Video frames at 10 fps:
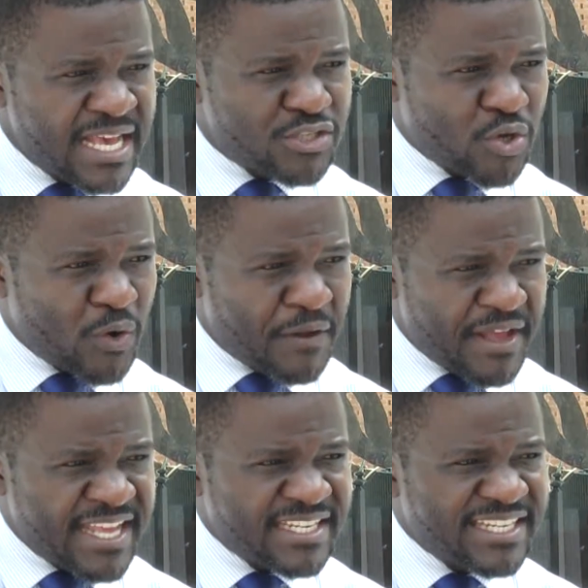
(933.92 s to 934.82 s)
So
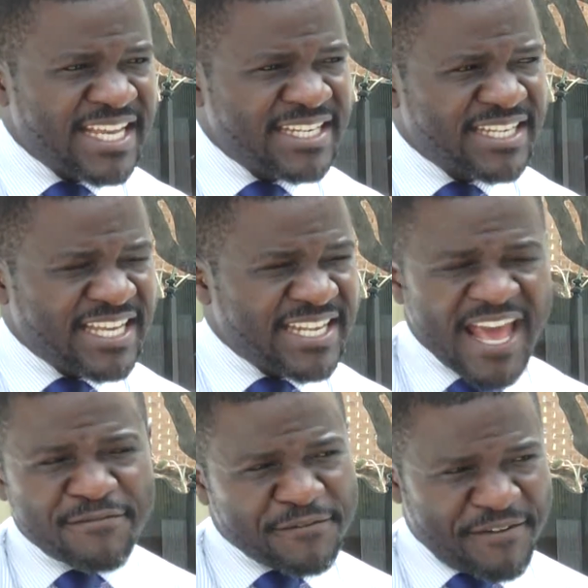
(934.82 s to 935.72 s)
in
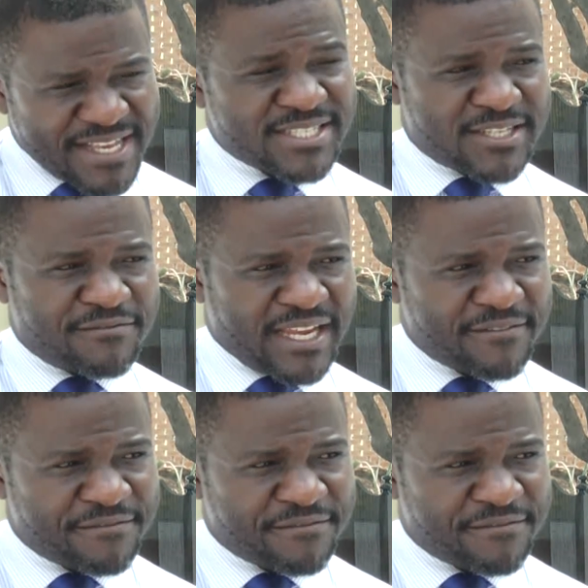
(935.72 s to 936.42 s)
every facet of life,